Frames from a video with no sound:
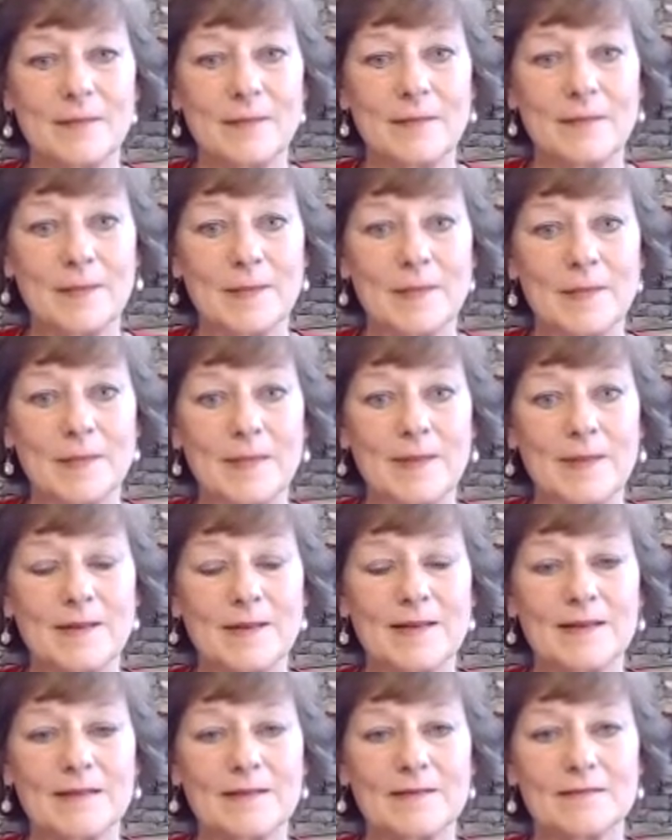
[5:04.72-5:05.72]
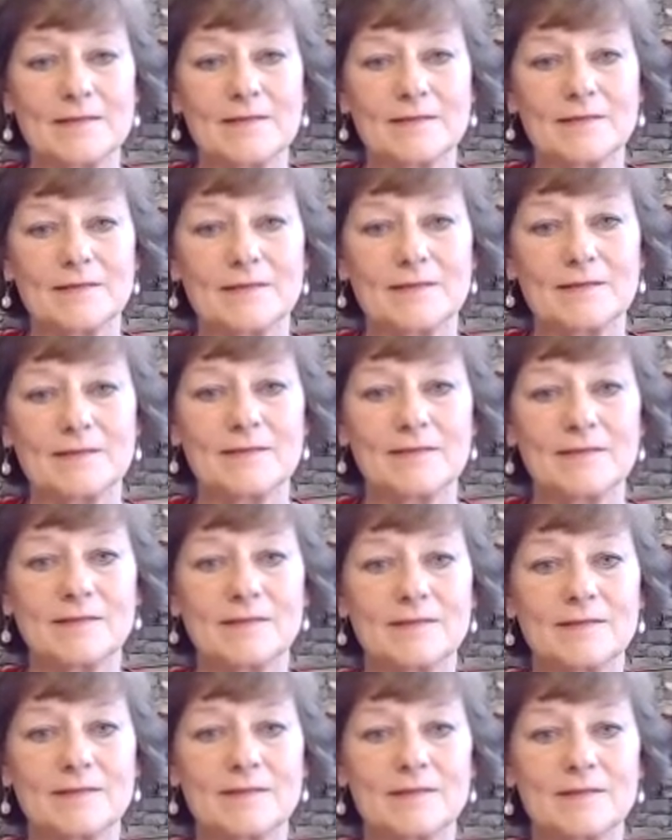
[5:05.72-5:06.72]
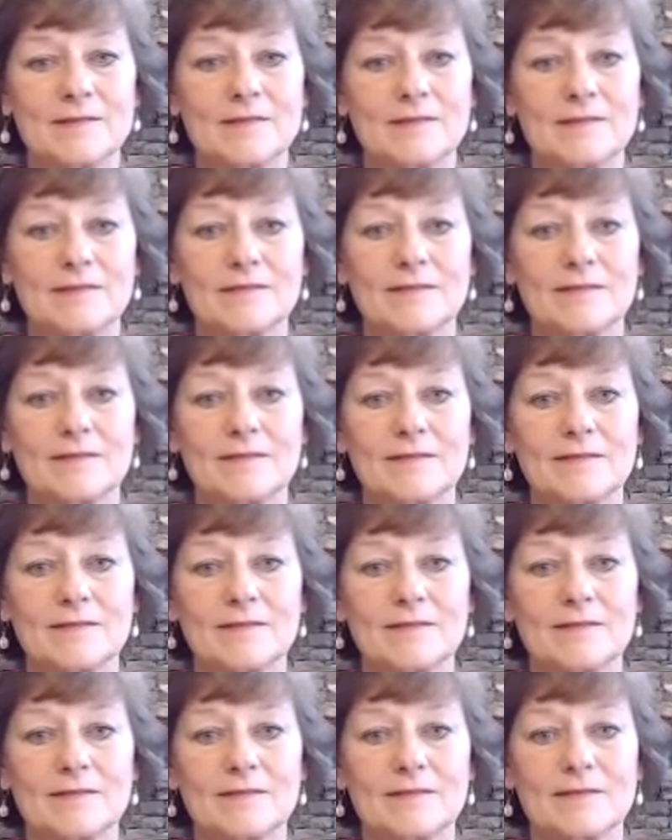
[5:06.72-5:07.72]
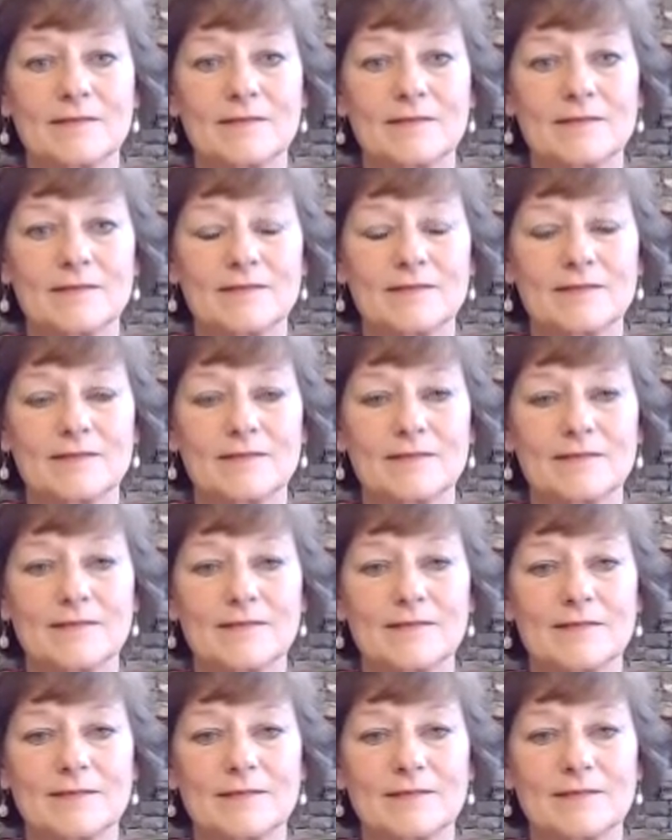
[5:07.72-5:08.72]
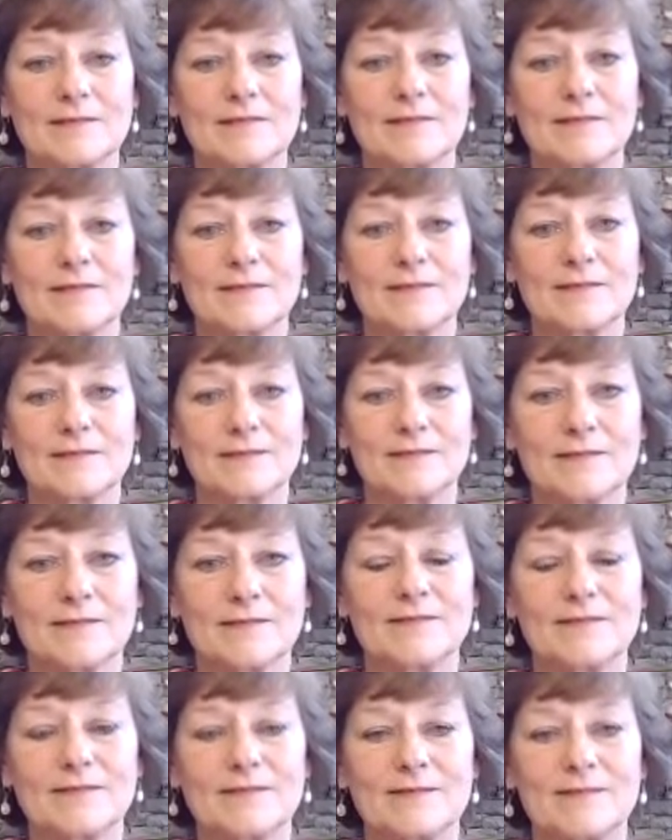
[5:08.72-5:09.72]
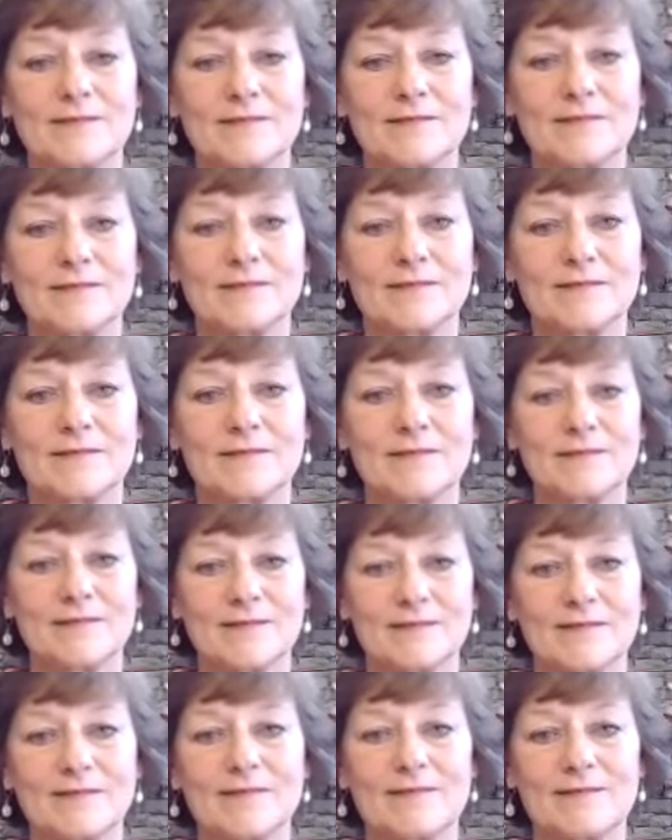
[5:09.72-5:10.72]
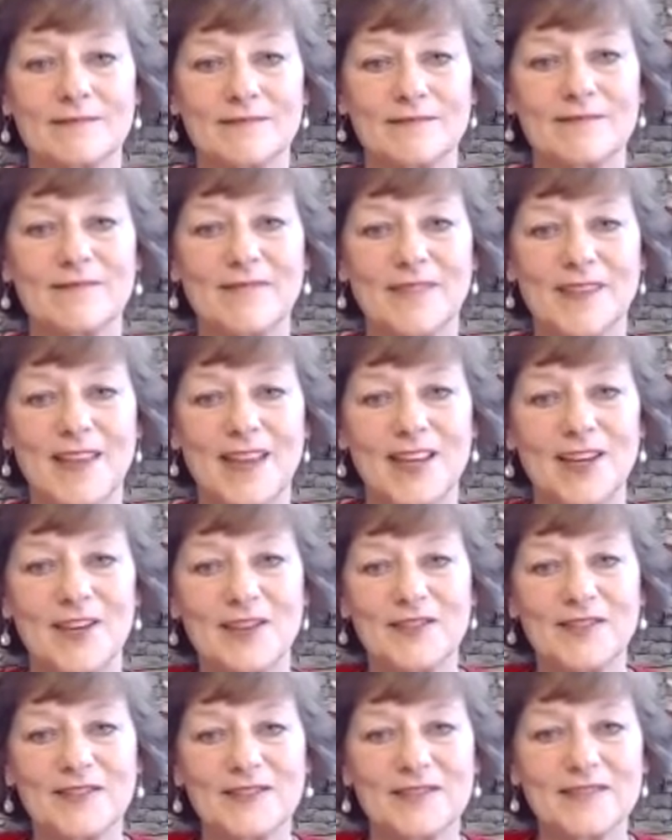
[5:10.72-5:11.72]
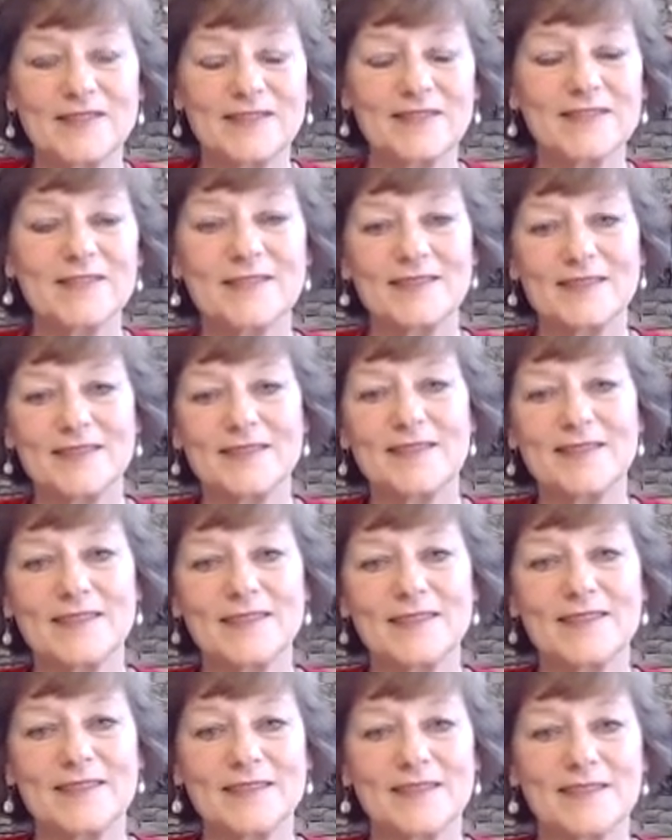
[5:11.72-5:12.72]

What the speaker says: The person shown says nothing.